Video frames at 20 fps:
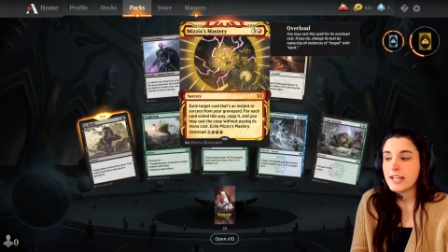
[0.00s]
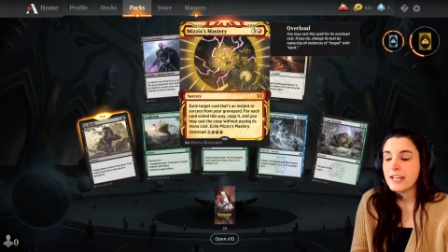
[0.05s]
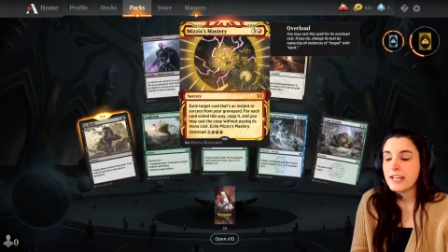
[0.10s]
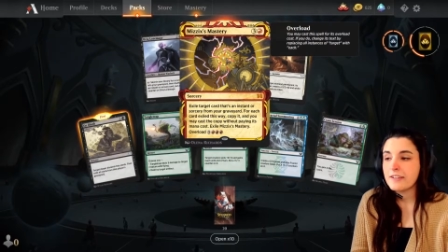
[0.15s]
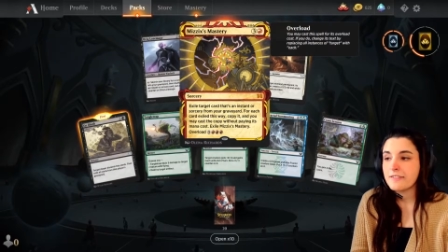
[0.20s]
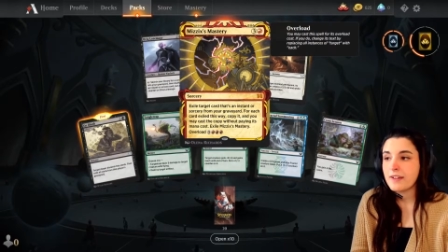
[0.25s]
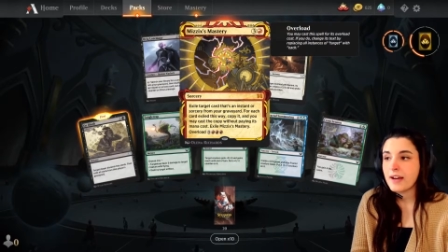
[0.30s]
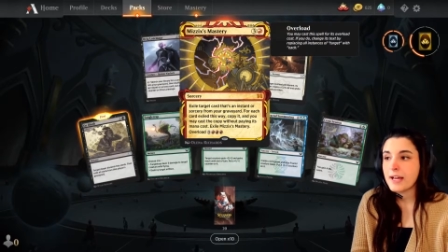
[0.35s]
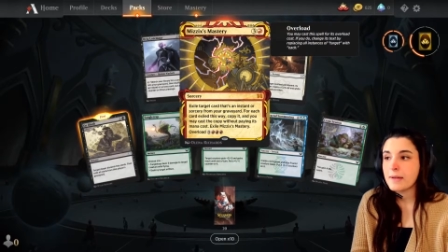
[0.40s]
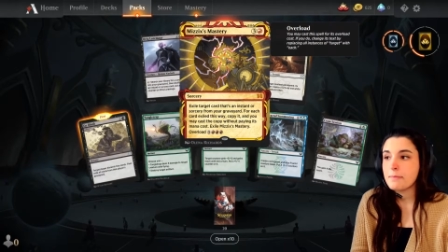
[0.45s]

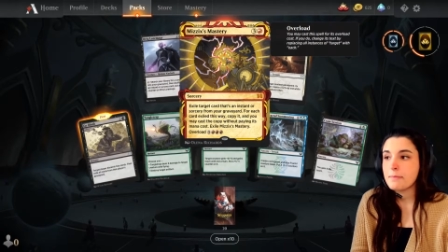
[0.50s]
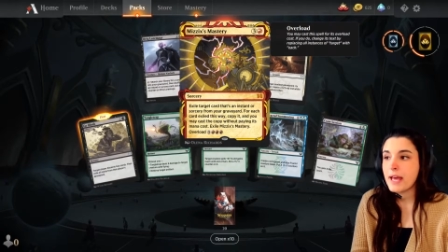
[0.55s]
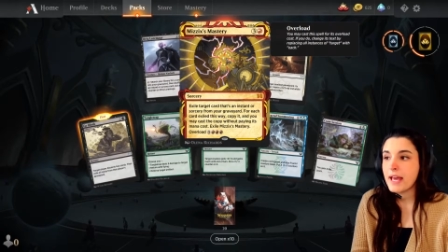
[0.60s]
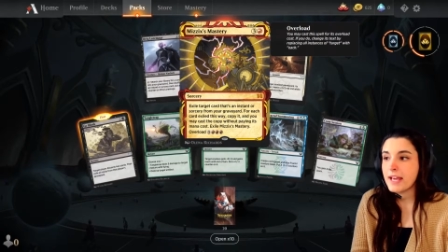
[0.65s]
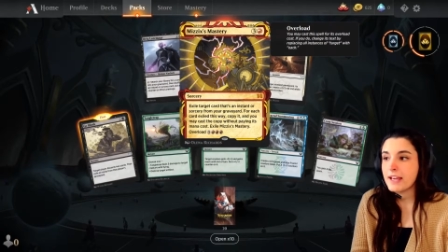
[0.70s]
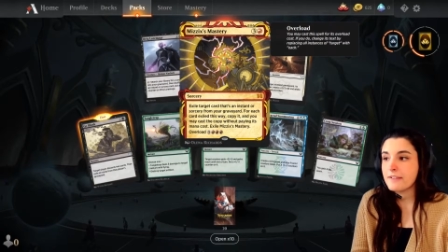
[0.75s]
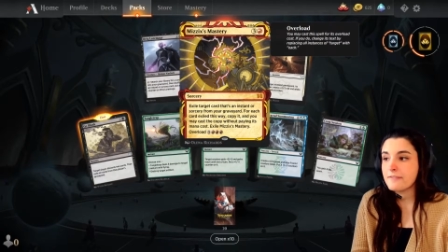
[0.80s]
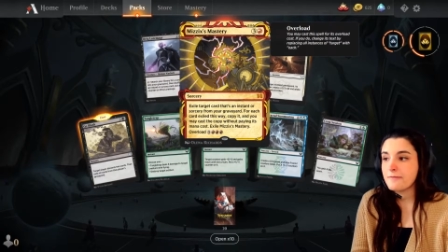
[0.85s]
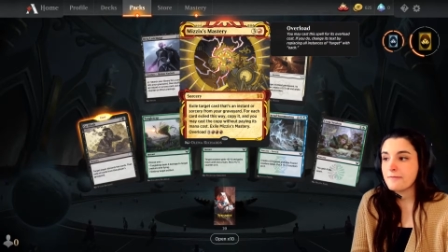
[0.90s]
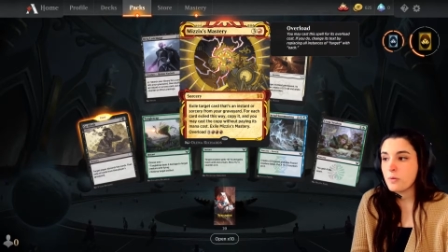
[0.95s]
If I
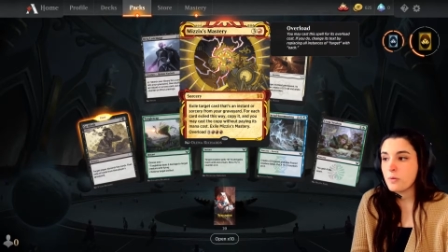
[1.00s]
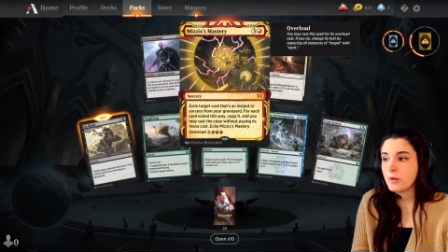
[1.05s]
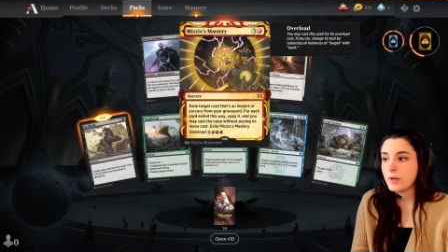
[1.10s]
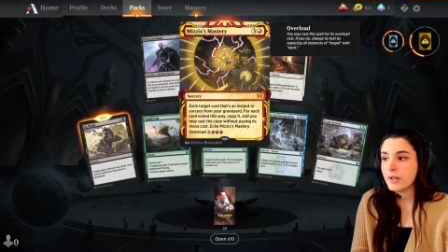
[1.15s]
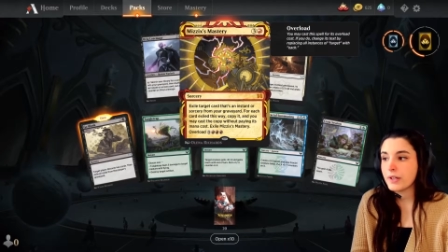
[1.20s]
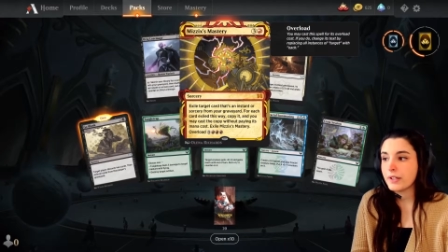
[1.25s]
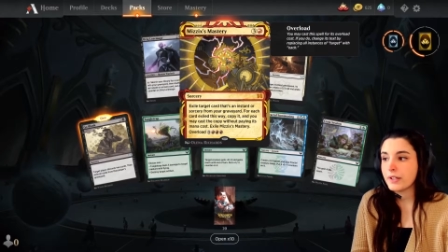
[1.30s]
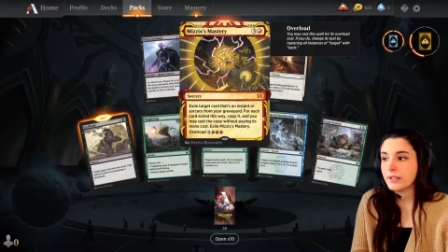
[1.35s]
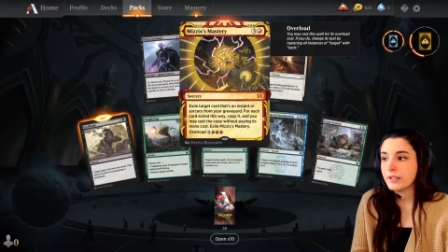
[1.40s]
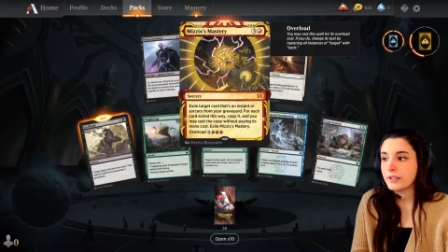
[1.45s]
pay
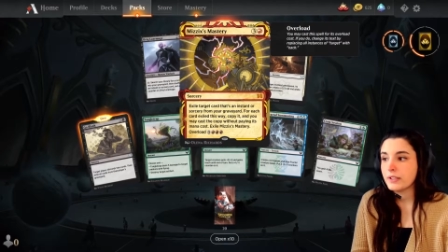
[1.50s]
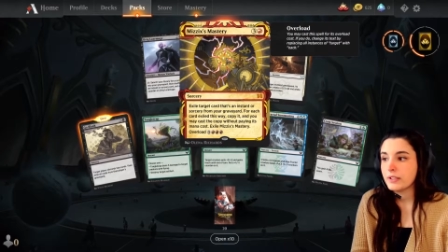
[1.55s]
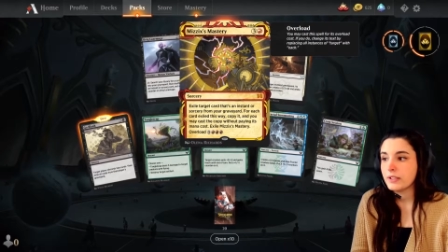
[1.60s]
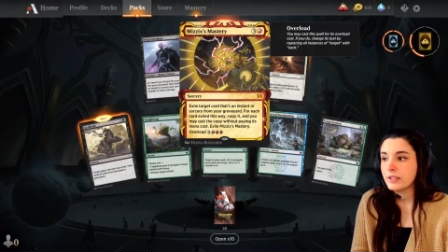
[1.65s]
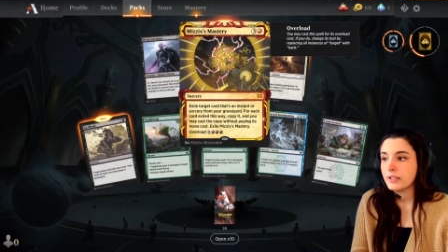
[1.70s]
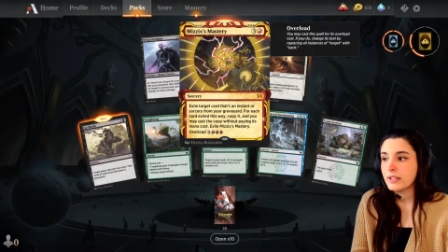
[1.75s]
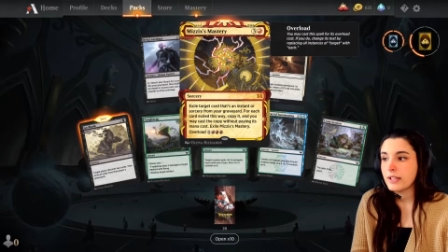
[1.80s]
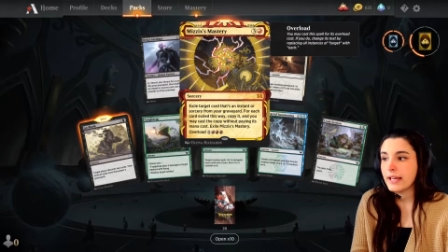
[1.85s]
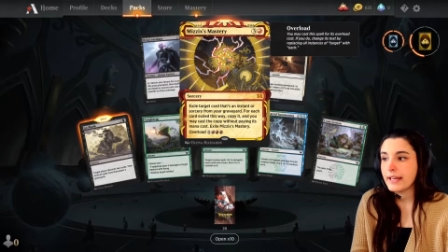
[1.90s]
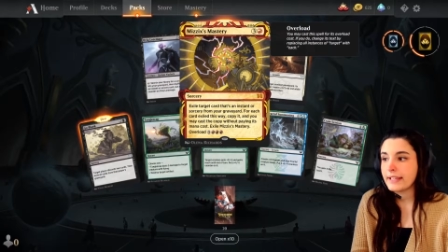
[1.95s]
4,
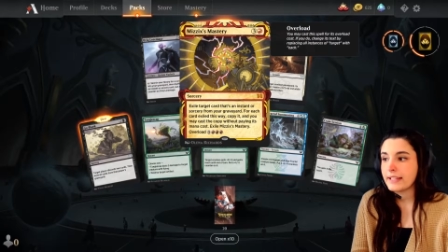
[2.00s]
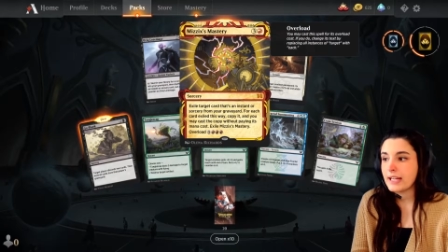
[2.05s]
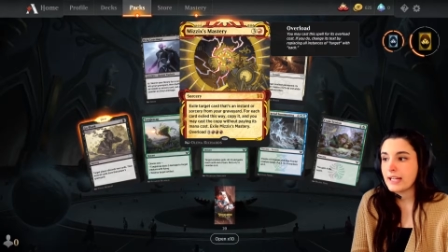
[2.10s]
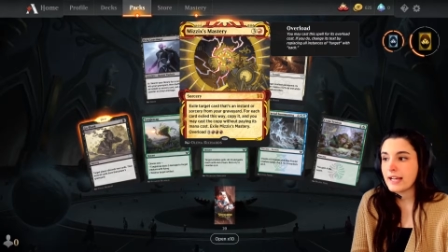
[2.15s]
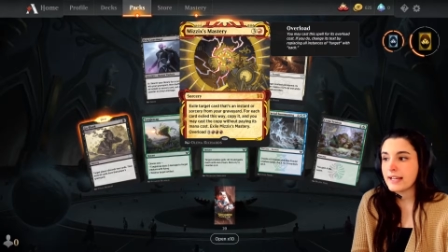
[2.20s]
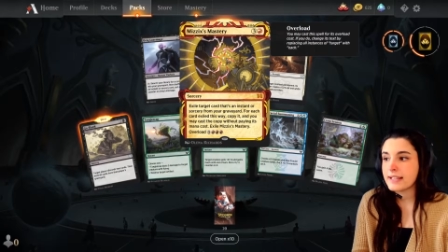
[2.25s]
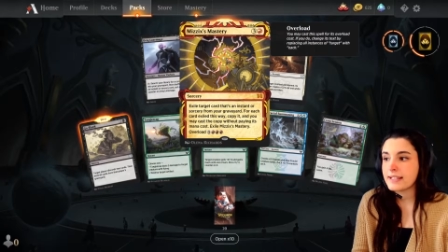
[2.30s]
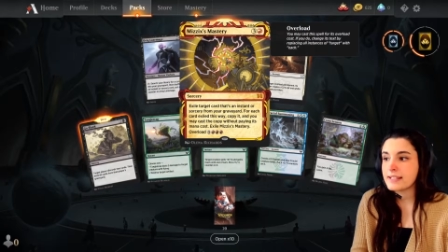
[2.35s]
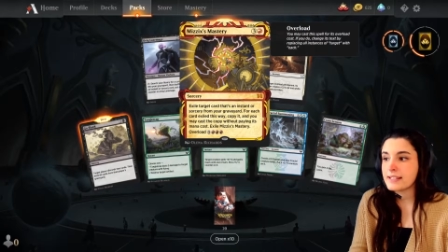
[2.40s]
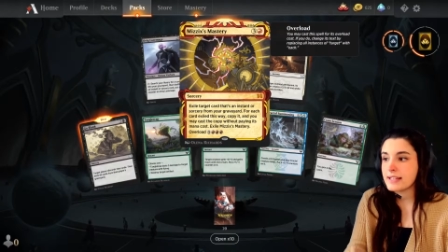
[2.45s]
I can
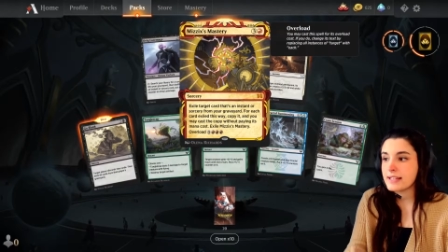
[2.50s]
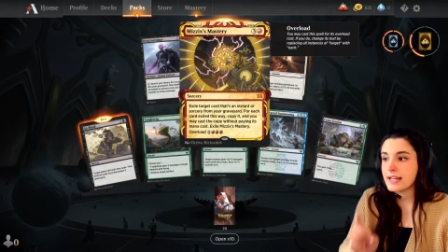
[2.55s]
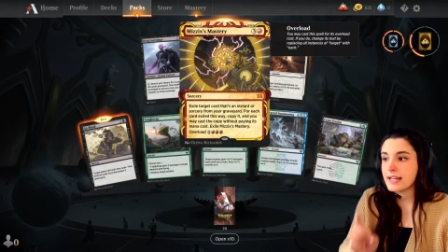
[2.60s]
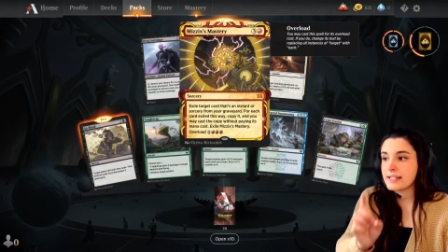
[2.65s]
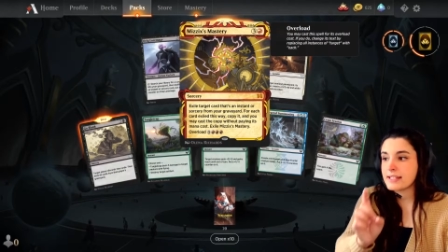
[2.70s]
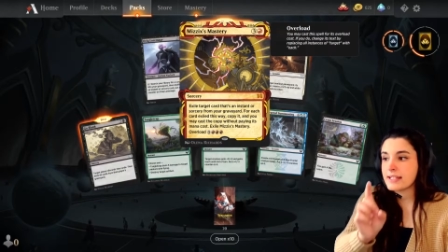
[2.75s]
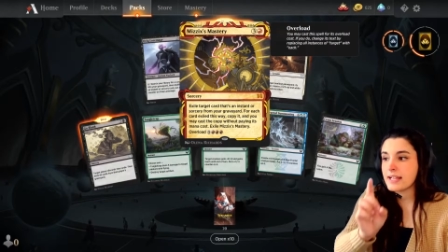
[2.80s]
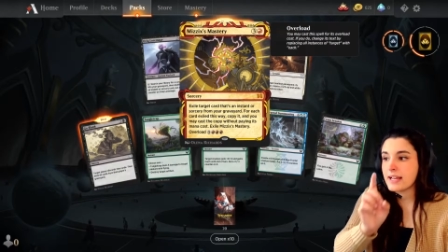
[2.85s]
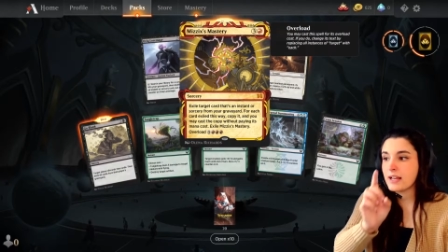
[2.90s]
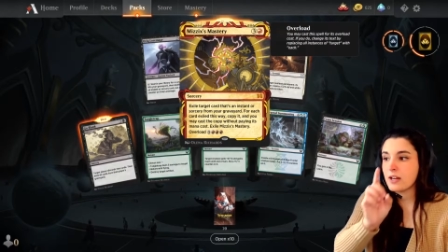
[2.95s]

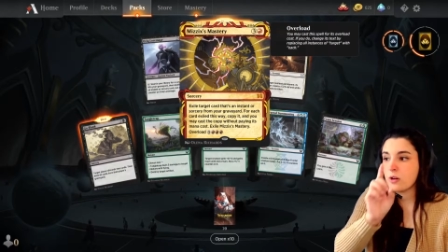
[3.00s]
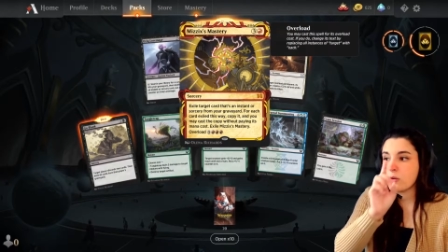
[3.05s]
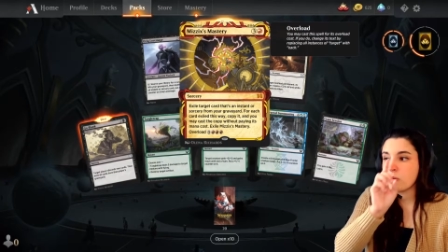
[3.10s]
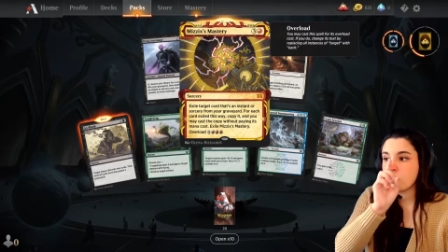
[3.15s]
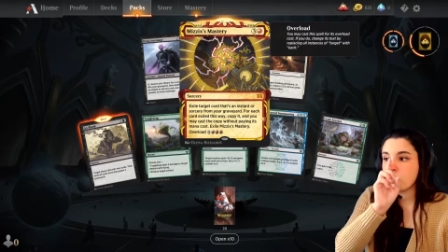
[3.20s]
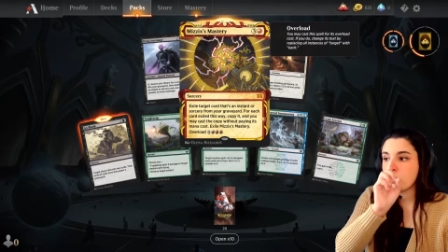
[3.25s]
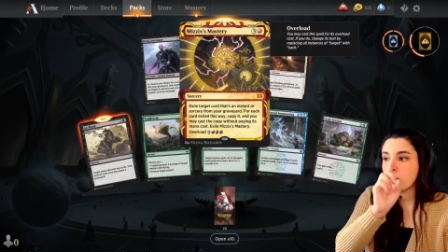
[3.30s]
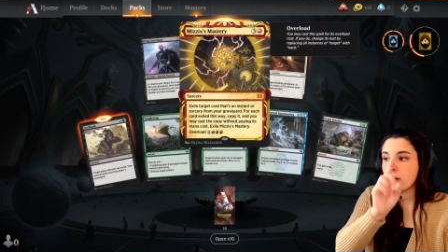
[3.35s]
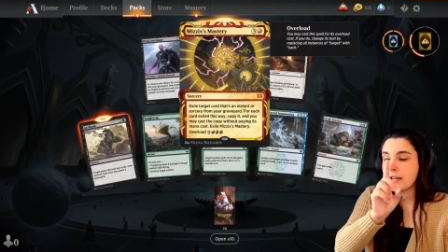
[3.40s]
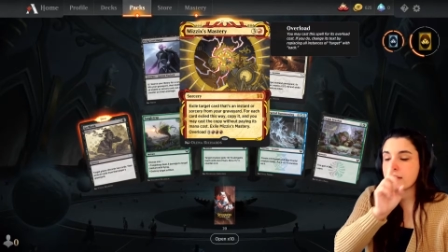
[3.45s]
exile
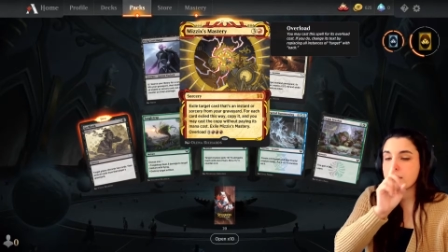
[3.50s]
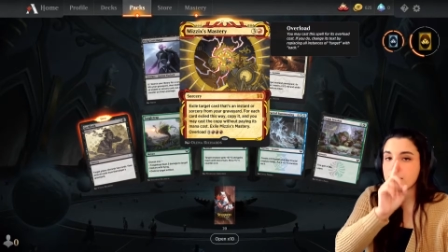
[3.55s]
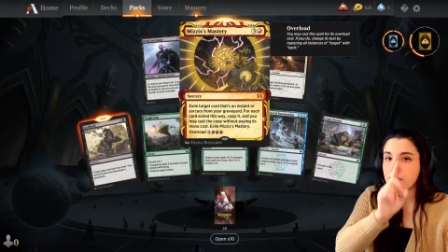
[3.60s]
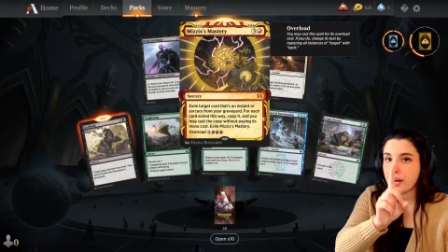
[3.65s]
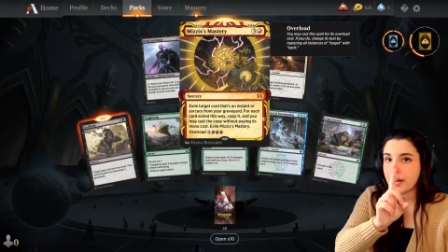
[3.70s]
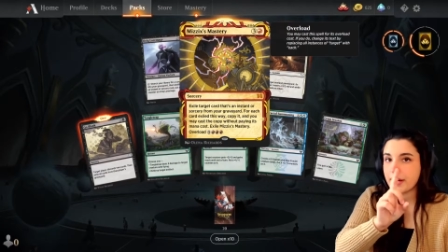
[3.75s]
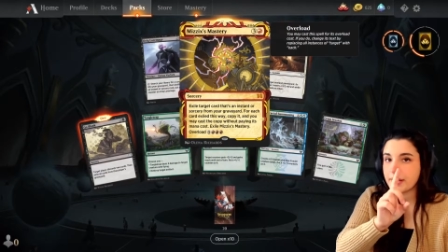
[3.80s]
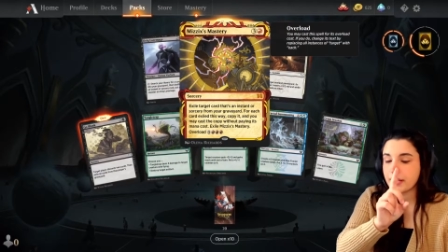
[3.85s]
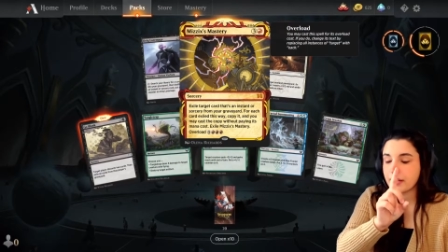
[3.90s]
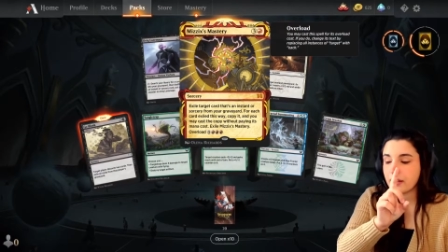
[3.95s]
1
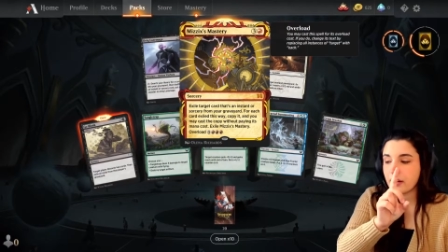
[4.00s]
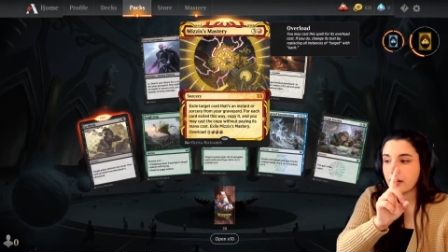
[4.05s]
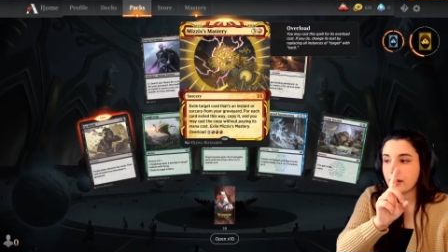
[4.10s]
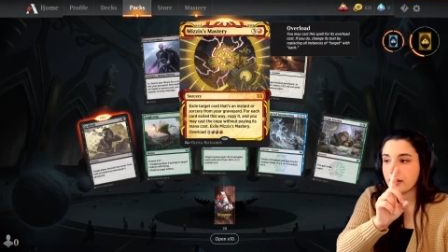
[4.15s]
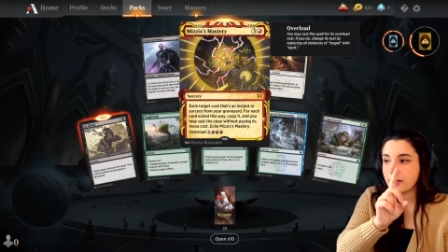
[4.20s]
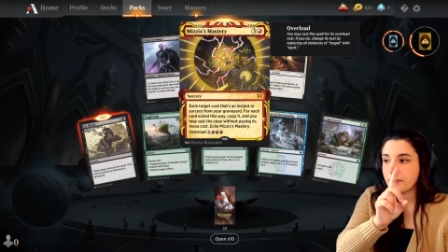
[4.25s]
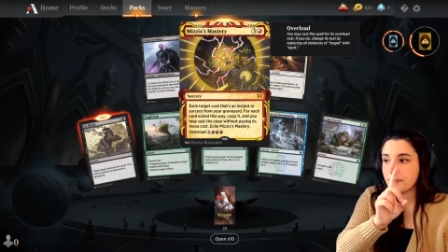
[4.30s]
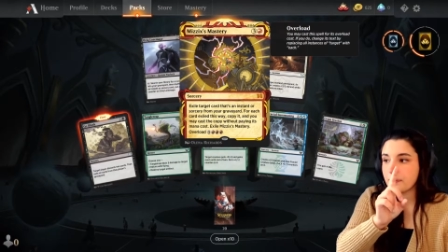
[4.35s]
target card